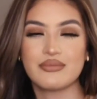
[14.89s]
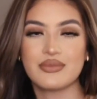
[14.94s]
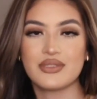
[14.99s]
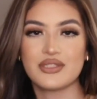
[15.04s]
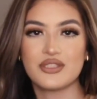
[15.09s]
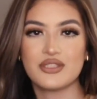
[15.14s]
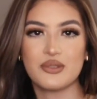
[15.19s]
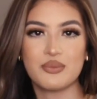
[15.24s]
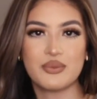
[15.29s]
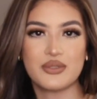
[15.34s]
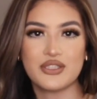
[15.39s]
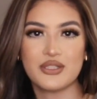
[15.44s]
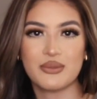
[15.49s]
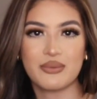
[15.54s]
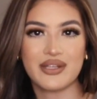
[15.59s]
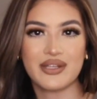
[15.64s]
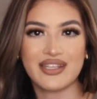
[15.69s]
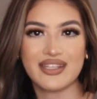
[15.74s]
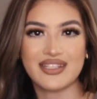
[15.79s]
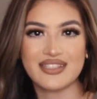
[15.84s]
Super
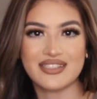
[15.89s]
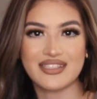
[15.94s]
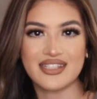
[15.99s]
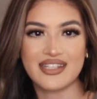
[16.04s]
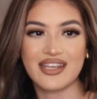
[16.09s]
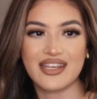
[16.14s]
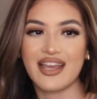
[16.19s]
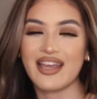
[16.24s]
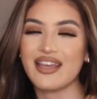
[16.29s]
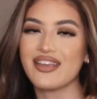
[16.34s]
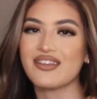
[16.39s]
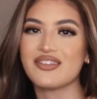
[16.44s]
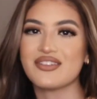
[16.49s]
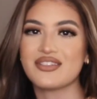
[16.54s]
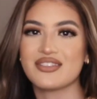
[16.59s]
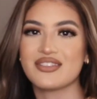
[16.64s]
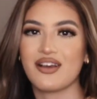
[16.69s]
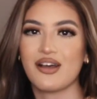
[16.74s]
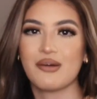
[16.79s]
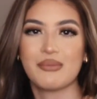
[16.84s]
easy. I
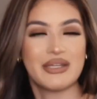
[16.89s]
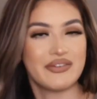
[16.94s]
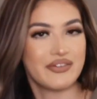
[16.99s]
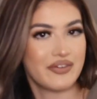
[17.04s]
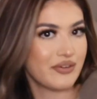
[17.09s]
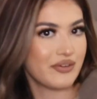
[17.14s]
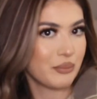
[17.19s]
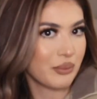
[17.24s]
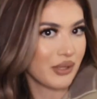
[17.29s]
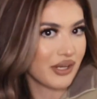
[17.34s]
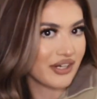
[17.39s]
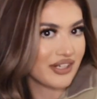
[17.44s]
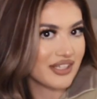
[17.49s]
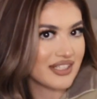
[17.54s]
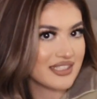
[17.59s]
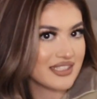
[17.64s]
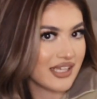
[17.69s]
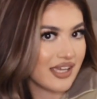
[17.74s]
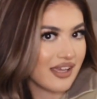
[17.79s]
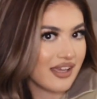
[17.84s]
use all my favorite
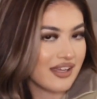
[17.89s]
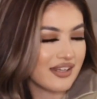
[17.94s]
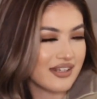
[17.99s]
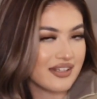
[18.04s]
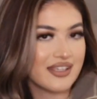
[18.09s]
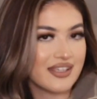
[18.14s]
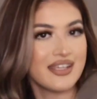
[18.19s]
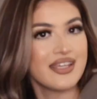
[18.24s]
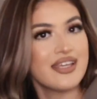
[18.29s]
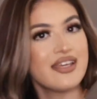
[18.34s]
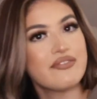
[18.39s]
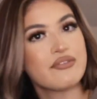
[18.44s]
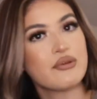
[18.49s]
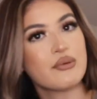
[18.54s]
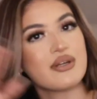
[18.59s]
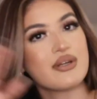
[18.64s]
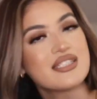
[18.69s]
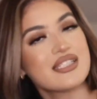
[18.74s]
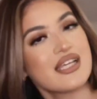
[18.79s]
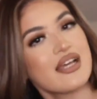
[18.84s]
products, and if you
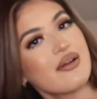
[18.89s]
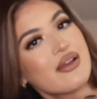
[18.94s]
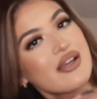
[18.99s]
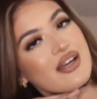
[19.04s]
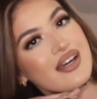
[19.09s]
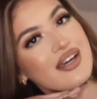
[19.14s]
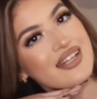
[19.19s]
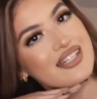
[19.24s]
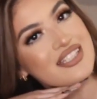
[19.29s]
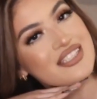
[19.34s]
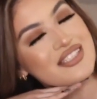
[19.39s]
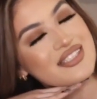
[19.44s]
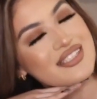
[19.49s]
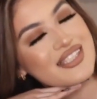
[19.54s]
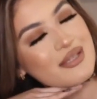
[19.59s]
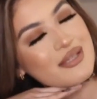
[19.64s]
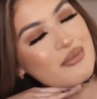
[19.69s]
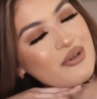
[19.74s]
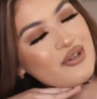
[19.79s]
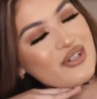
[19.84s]
want to see how I got it, just
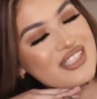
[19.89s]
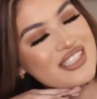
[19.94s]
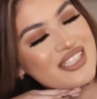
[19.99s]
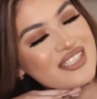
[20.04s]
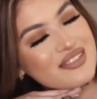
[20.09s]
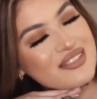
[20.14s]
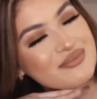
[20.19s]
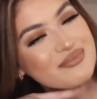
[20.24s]
keep on watching.